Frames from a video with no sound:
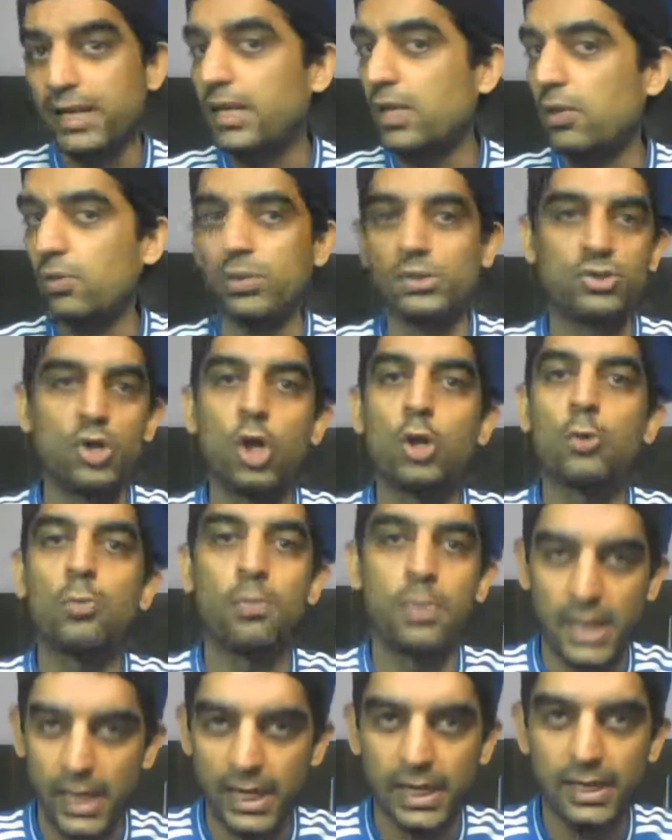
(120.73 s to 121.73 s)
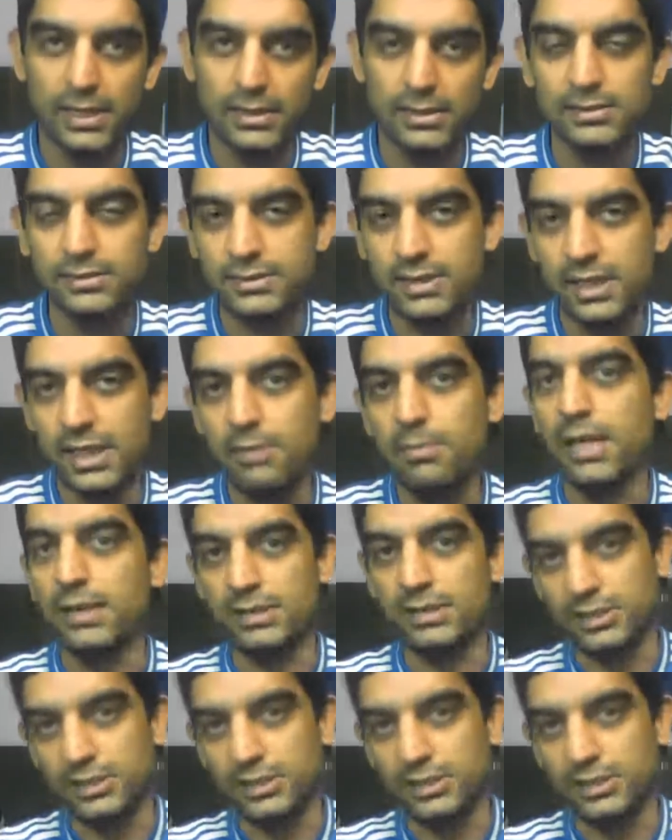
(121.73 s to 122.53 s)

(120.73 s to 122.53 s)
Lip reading: He was not playing in this game as